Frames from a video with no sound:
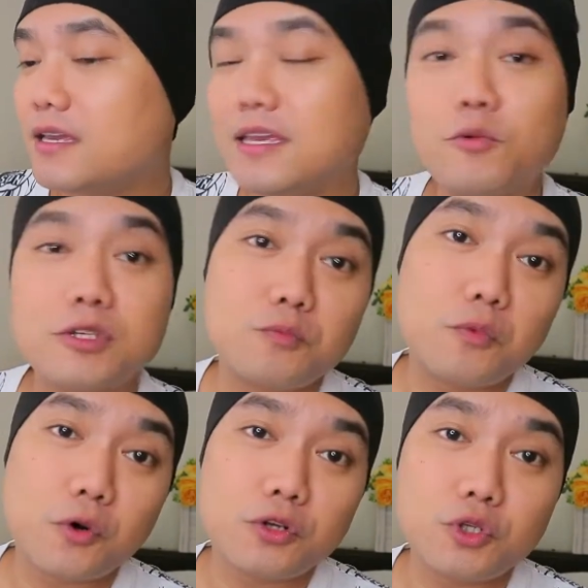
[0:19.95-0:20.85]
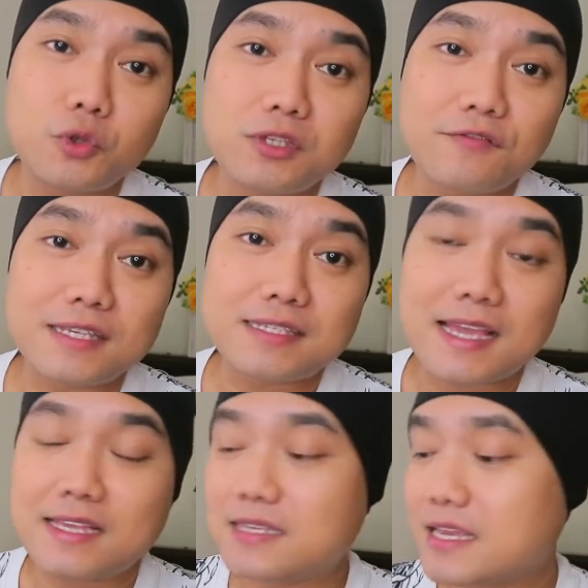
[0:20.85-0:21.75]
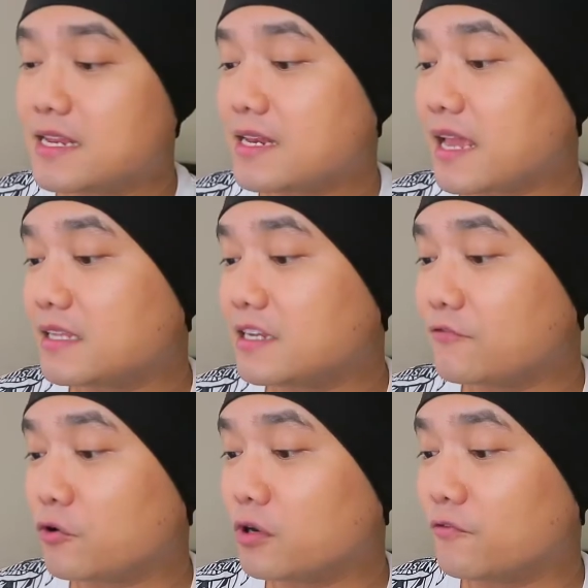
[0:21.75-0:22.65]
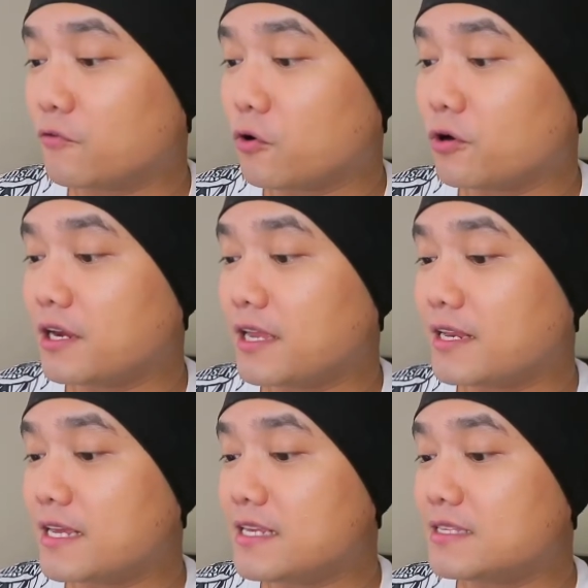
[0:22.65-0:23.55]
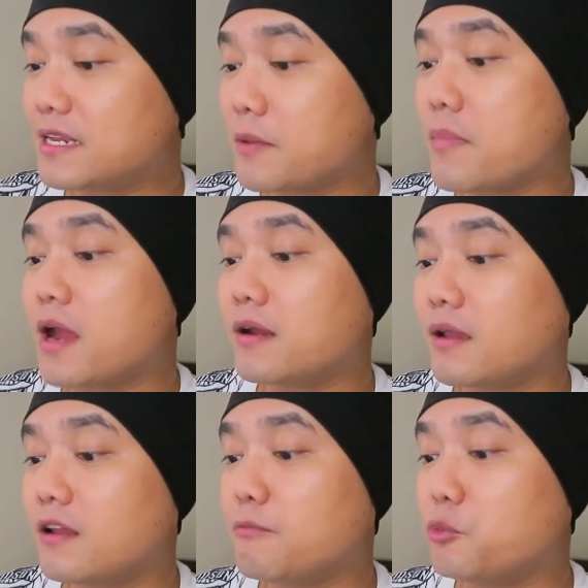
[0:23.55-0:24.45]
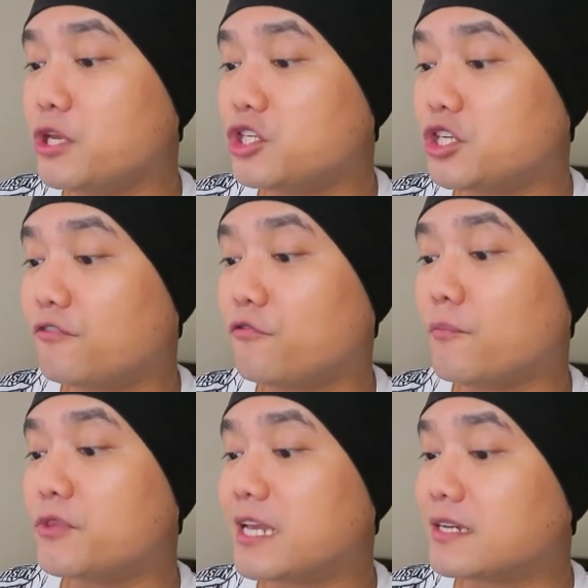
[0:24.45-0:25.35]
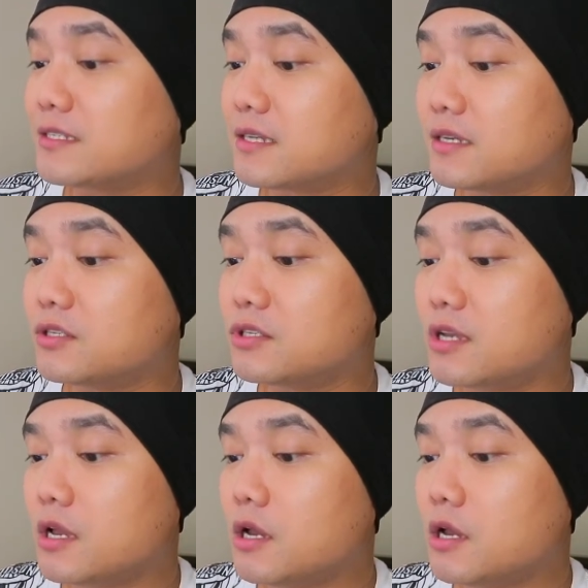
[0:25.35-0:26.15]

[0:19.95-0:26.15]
he was born Joseph Estes in 1944, and he is an American preacher from Texas